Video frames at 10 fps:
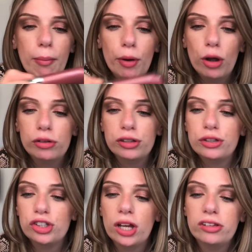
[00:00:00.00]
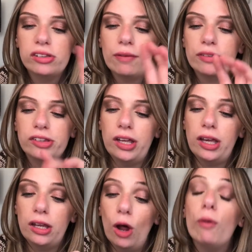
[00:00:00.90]
gloss in shade 17
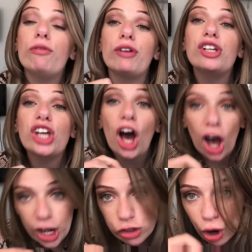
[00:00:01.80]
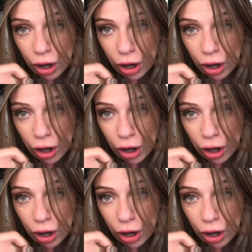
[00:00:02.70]
of 3D Hydra.